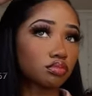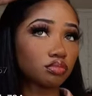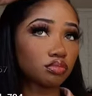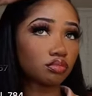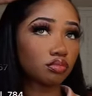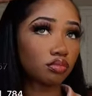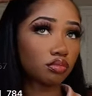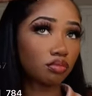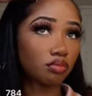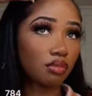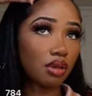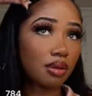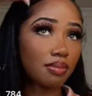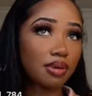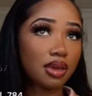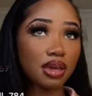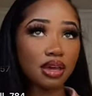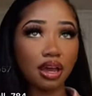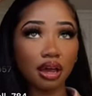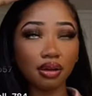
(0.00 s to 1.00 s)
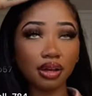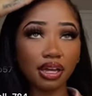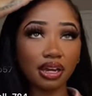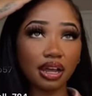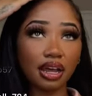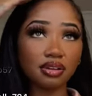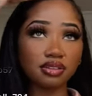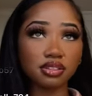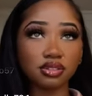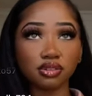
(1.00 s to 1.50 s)
Oh, no. Maybe I'll
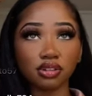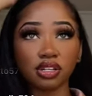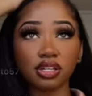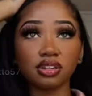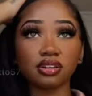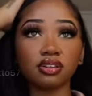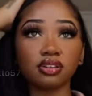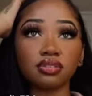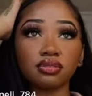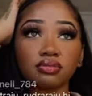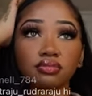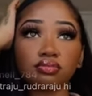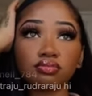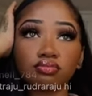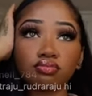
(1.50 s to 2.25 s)
get a house in Orlando.